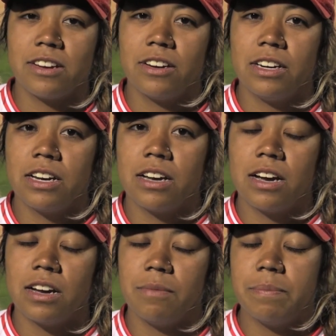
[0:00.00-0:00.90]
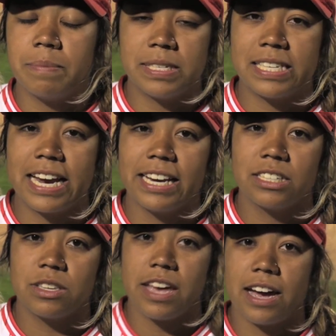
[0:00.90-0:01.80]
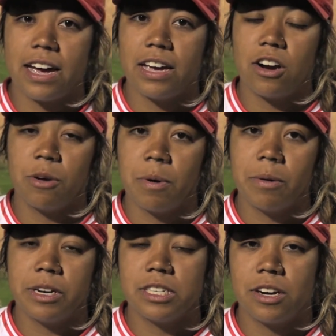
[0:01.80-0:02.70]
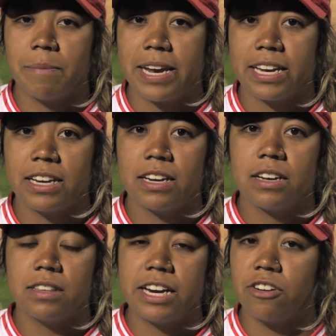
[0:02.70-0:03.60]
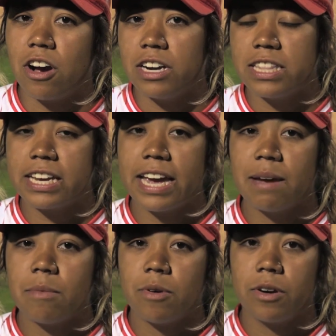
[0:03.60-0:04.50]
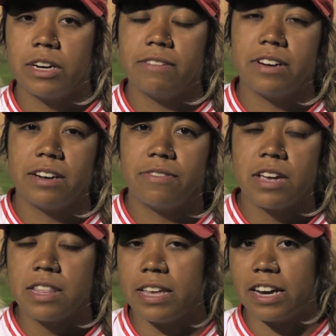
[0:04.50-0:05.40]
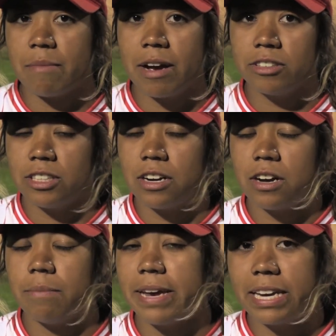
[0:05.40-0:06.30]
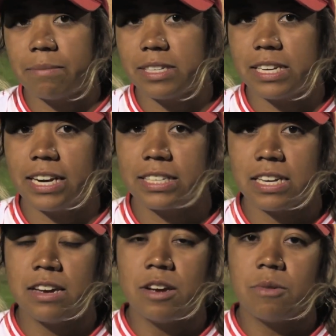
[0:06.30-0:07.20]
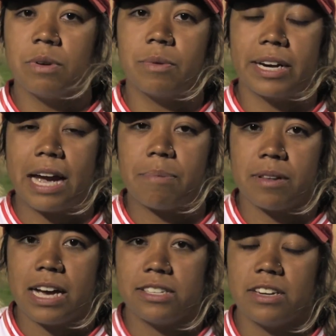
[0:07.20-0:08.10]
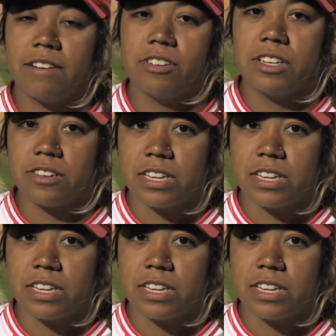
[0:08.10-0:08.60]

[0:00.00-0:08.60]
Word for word: on um, mistakes that our opponents start making later on in the game, or even if they come out uh, making mistakes, we want to capitalize on every little